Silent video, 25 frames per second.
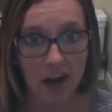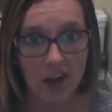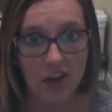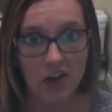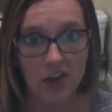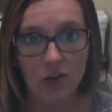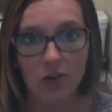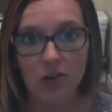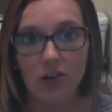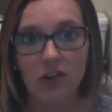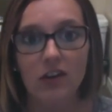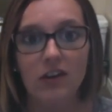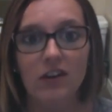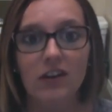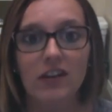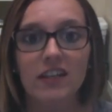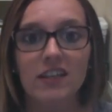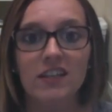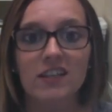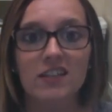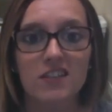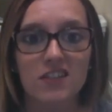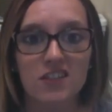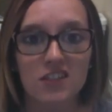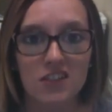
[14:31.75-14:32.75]
And you're going
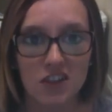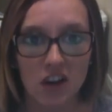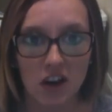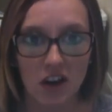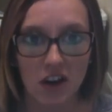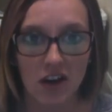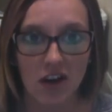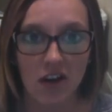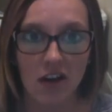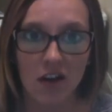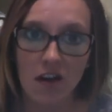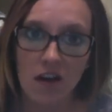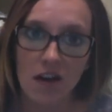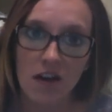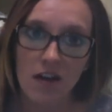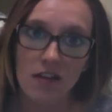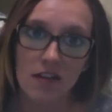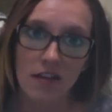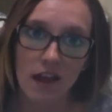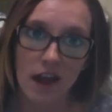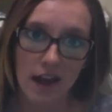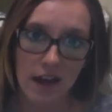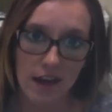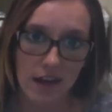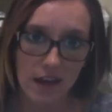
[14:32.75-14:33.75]
to start
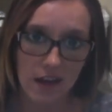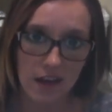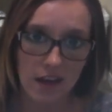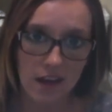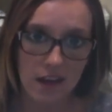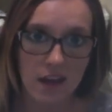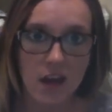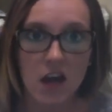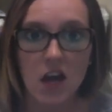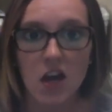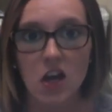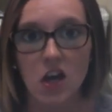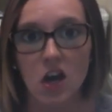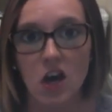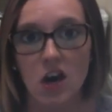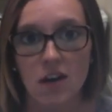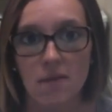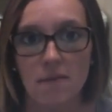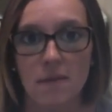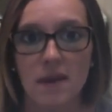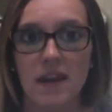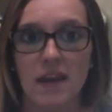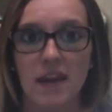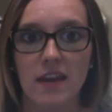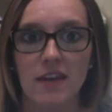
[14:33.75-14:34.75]
liking,
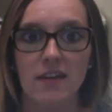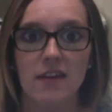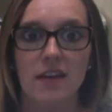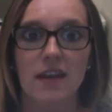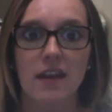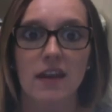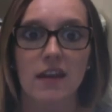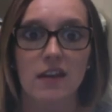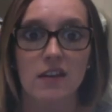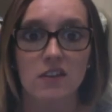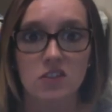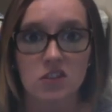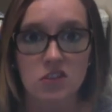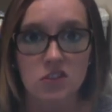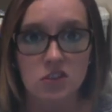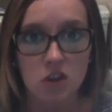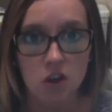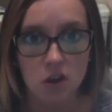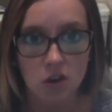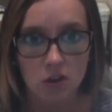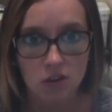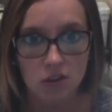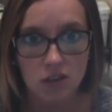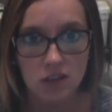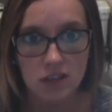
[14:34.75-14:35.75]
commenting, getting to
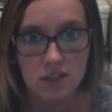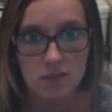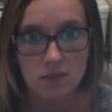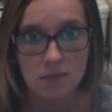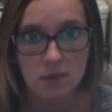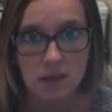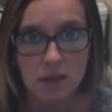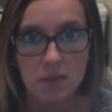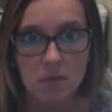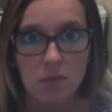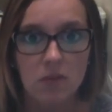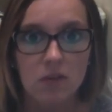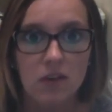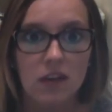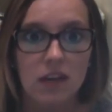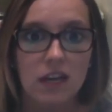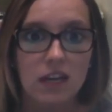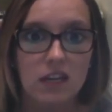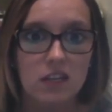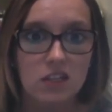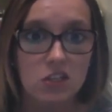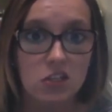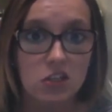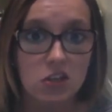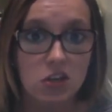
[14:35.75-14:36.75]
know these people,
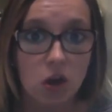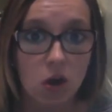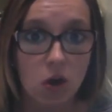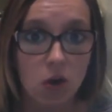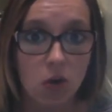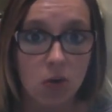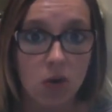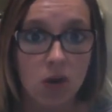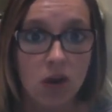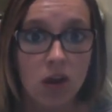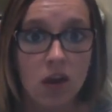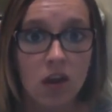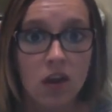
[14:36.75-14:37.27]
getting to know